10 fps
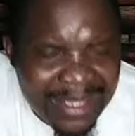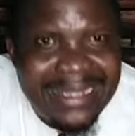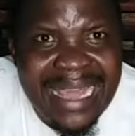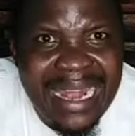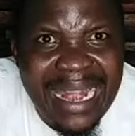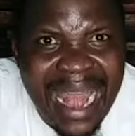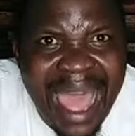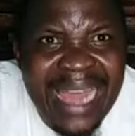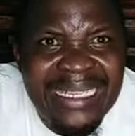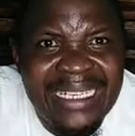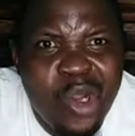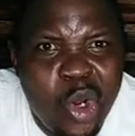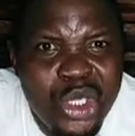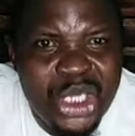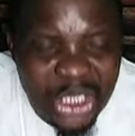the land
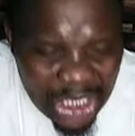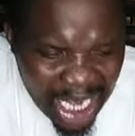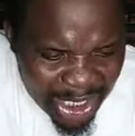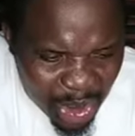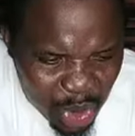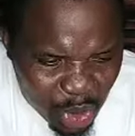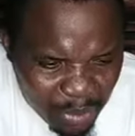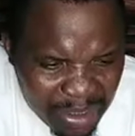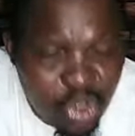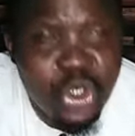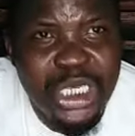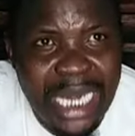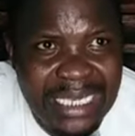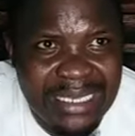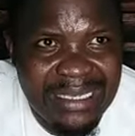considers you to be
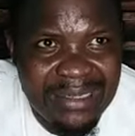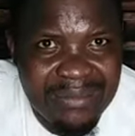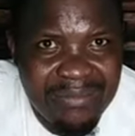useless.